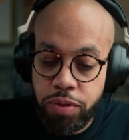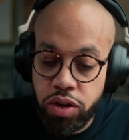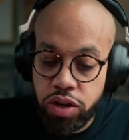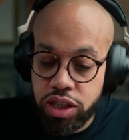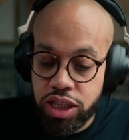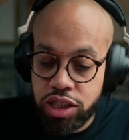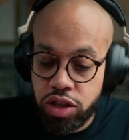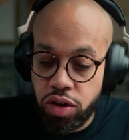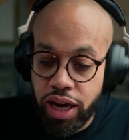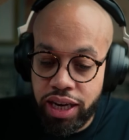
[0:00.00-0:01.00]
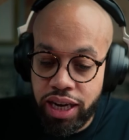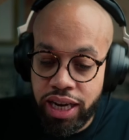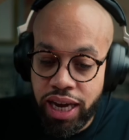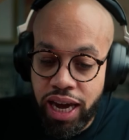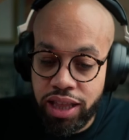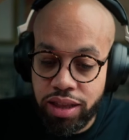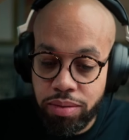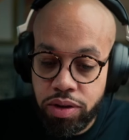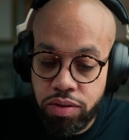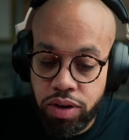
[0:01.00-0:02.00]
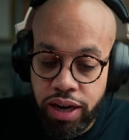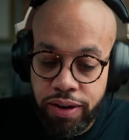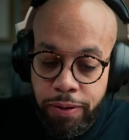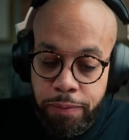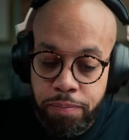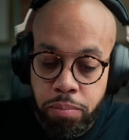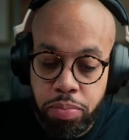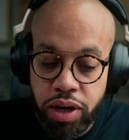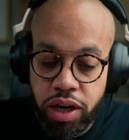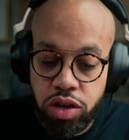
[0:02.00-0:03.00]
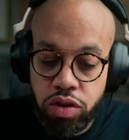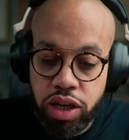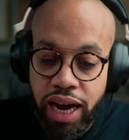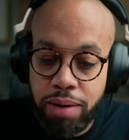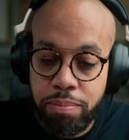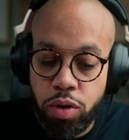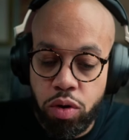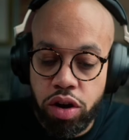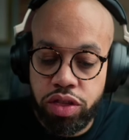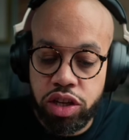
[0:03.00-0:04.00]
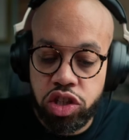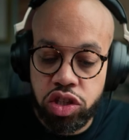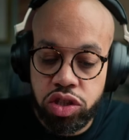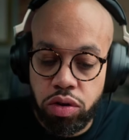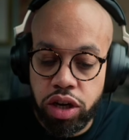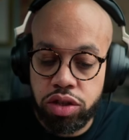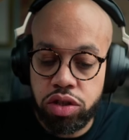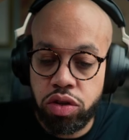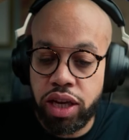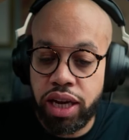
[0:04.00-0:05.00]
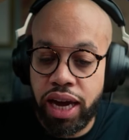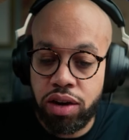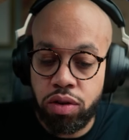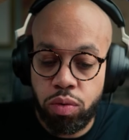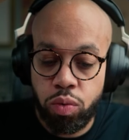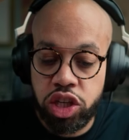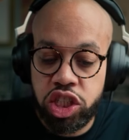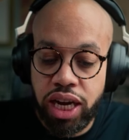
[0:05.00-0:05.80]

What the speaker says: you can just go ahead and add them, right? But you can add more than just donuts. You can add one